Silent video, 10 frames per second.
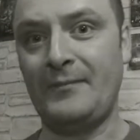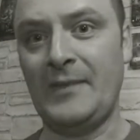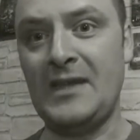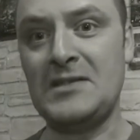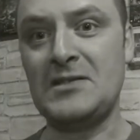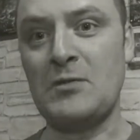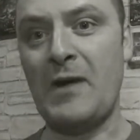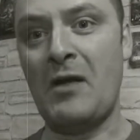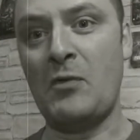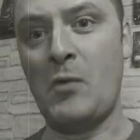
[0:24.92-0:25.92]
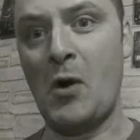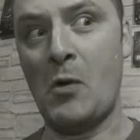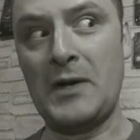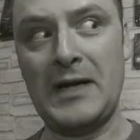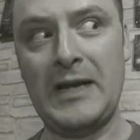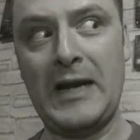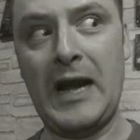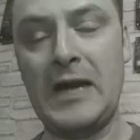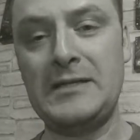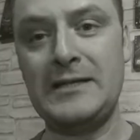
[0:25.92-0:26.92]
This is Around the World in
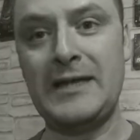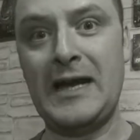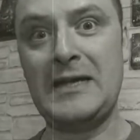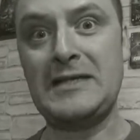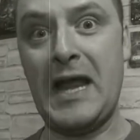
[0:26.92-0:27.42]
80 Days,